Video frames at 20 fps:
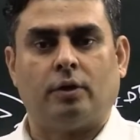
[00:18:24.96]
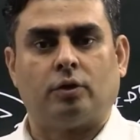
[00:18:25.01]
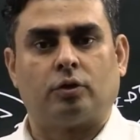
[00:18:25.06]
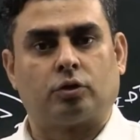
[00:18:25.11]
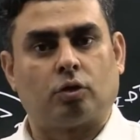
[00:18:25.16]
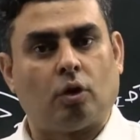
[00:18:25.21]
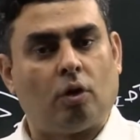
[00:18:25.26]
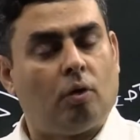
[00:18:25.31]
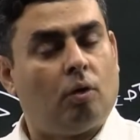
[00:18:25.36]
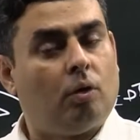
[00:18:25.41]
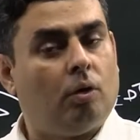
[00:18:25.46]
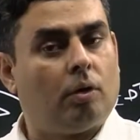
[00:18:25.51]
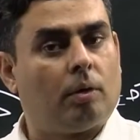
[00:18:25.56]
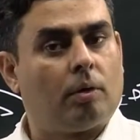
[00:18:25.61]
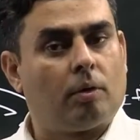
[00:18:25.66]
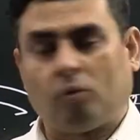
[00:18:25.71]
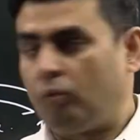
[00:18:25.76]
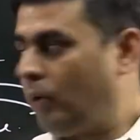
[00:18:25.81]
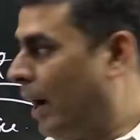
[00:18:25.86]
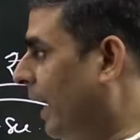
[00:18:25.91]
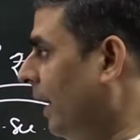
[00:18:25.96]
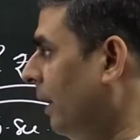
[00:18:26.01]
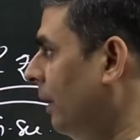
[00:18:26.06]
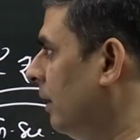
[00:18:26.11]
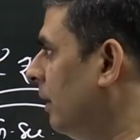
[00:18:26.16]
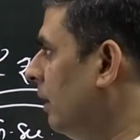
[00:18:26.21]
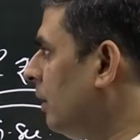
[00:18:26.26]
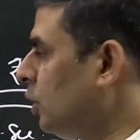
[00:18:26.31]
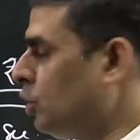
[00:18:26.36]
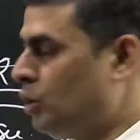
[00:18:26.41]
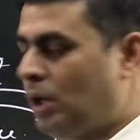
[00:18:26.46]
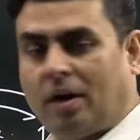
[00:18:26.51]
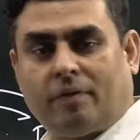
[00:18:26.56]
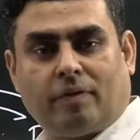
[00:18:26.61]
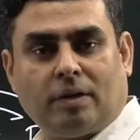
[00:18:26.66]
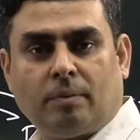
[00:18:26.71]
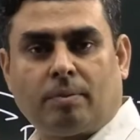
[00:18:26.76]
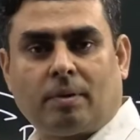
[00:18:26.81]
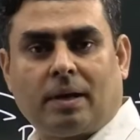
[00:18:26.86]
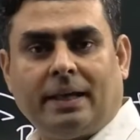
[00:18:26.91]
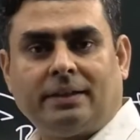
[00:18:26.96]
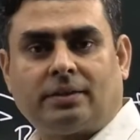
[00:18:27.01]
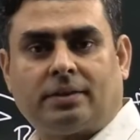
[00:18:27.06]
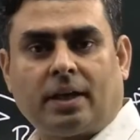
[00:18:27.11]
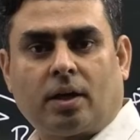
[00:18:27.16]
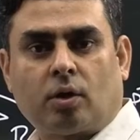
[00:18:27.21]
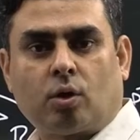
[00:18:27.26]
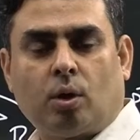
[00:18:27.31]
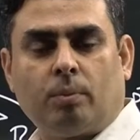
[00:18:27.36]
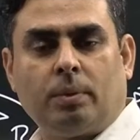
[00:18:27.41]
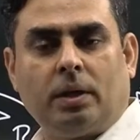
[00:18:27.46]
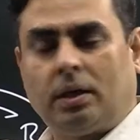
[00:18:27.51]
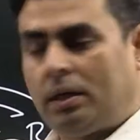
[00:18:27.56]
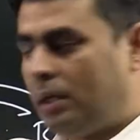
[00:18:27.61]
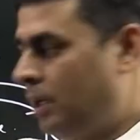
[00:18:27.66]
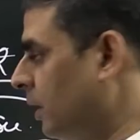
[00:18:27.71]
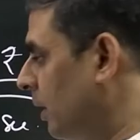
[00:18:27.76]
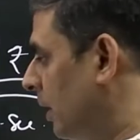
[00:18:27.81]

So why? You have liberalized the economy.